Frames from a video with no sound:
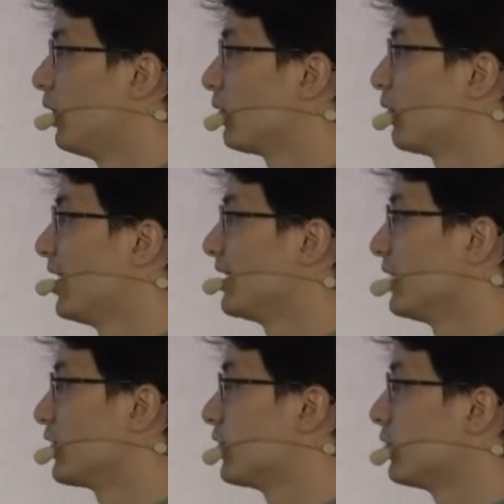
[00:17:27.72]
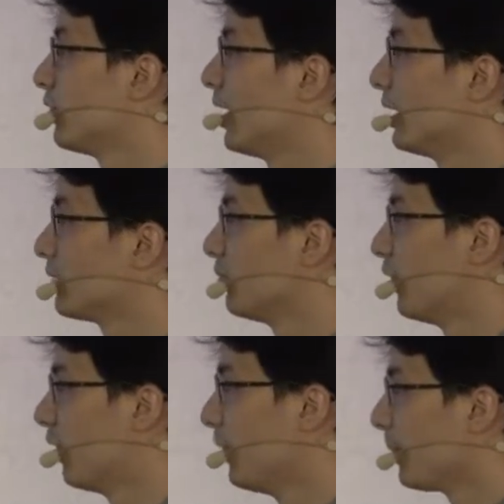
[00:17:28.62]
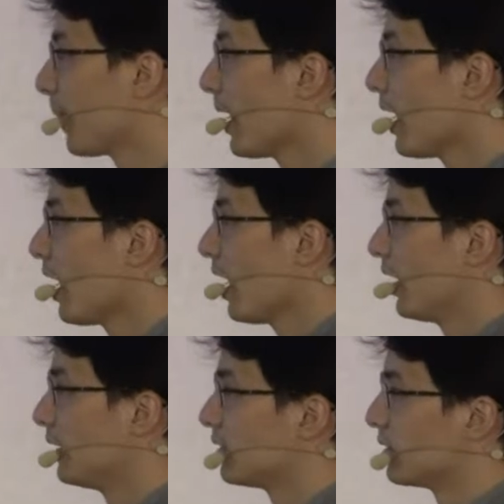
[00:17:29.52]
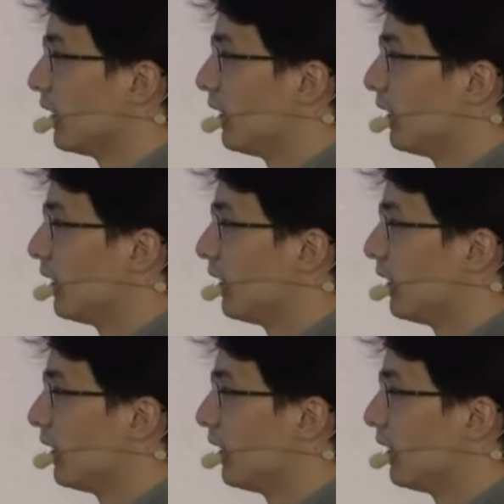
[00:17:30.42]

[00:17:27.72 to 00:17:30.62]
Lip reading: credit to write more, and